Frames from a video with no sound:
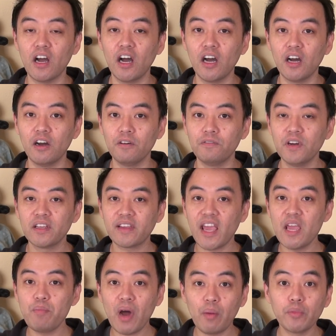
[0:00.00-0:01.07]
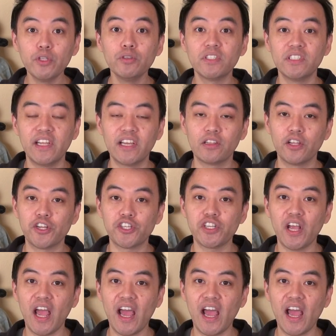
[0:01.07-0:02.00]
of K-pop news in English,